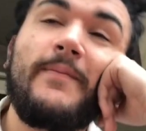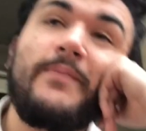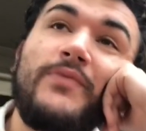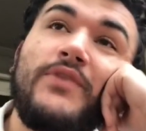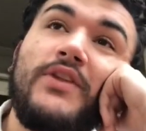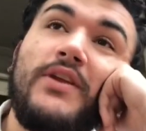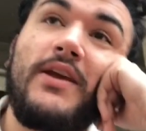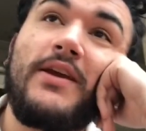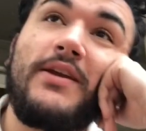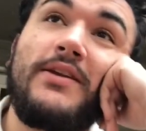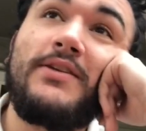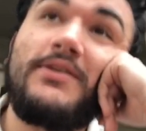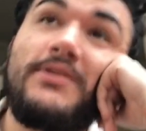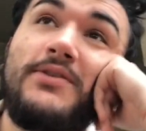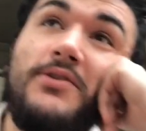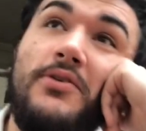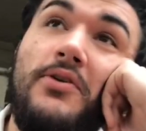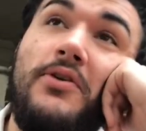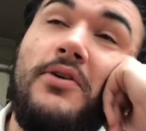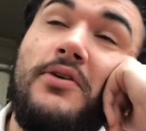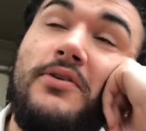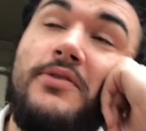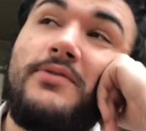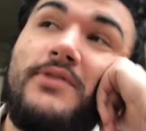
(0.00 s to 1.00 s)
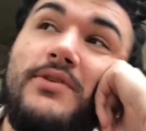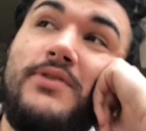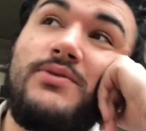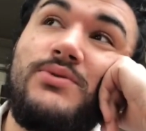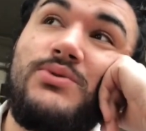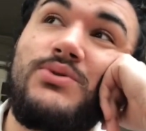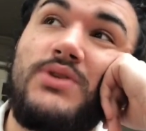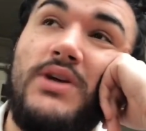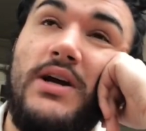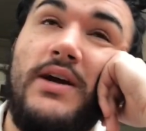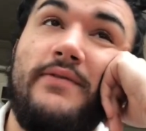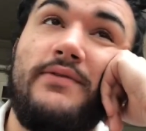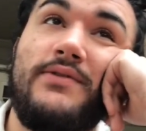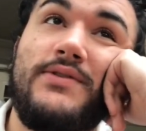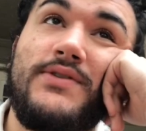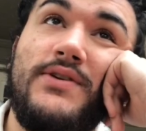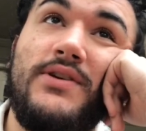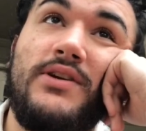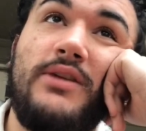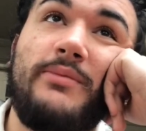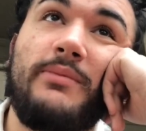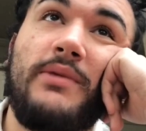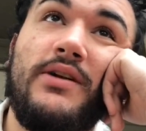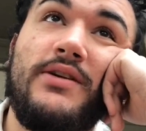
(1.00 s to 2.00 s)
any car that you drive a certain
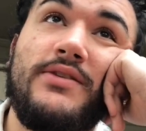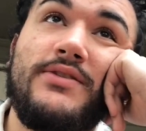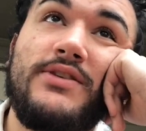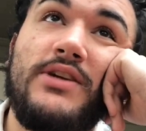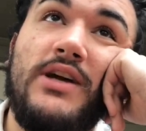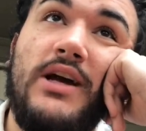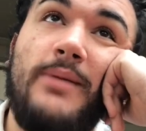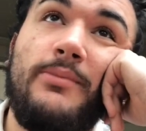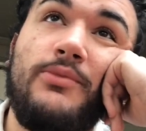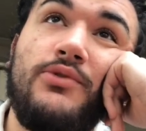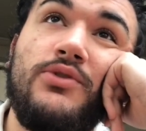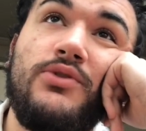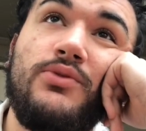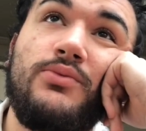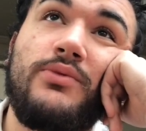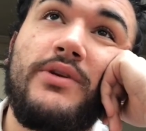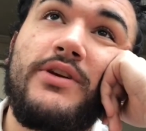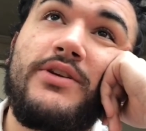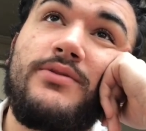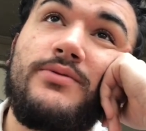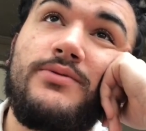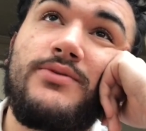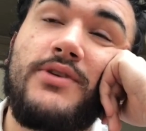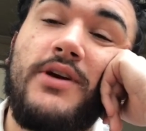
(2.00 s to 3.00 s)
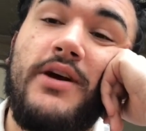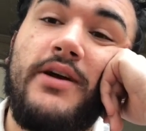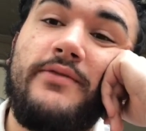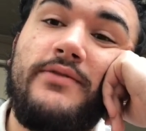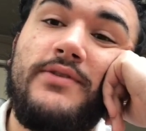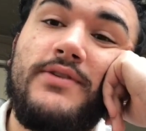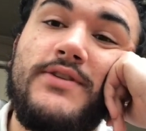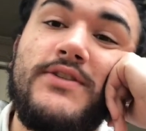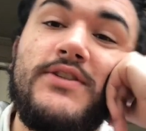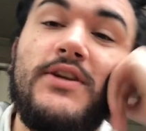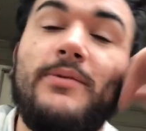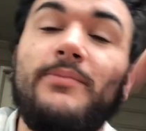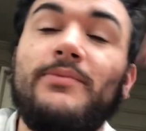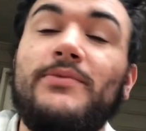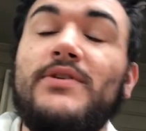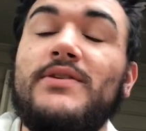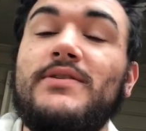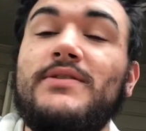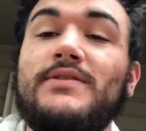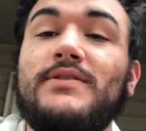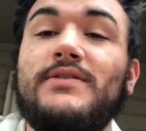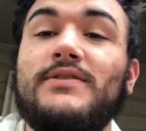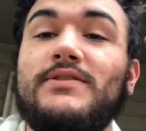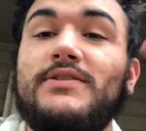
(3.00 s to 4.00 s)
amount of time, or the way you drive it,
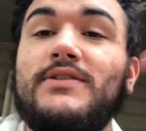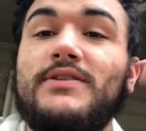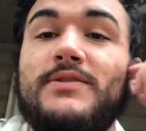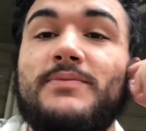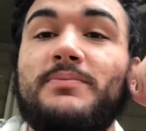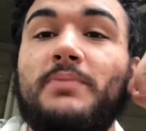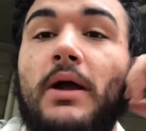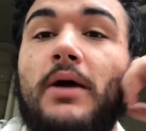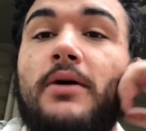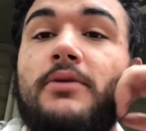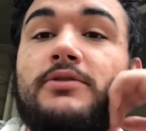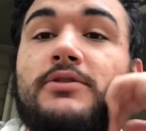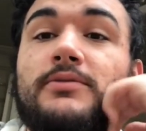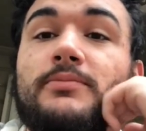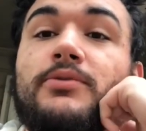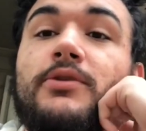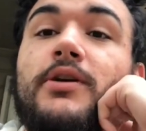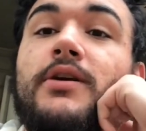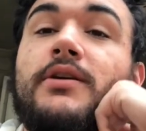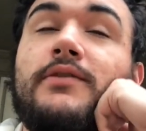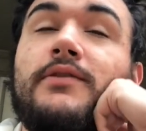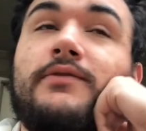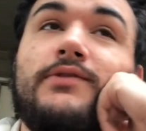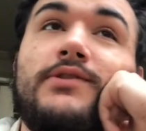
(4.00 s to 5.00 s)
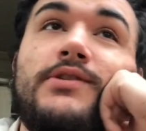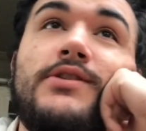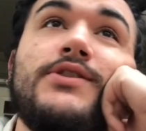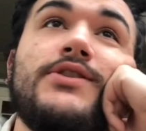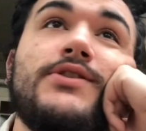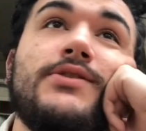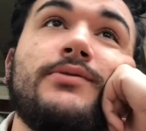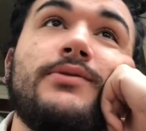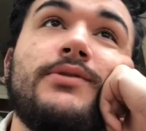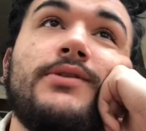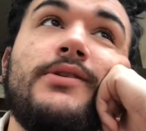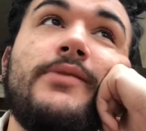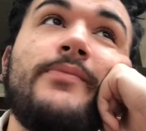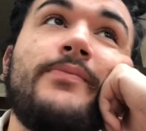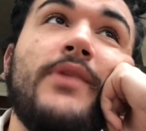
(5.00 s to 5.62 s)
something's just bound to break eventually.